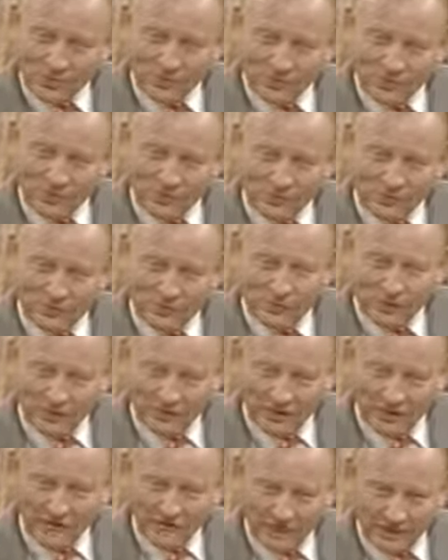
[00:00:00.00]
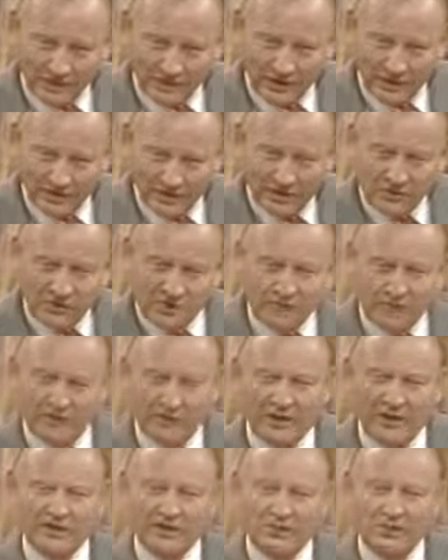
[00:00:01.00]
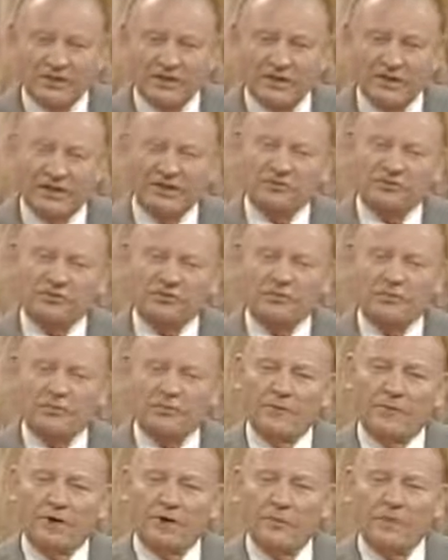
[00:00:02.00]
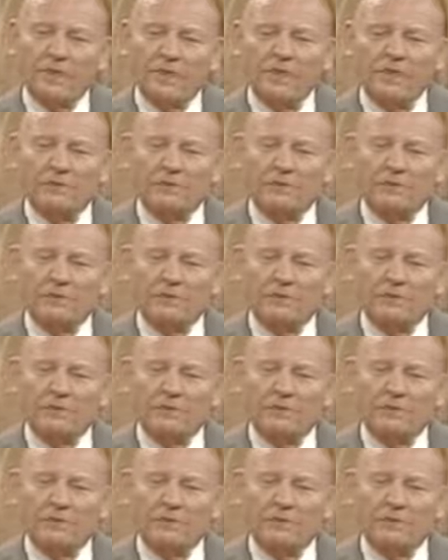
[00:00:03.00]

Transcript: We hope that you're ready for that. You may write to me, Lester Sumrall,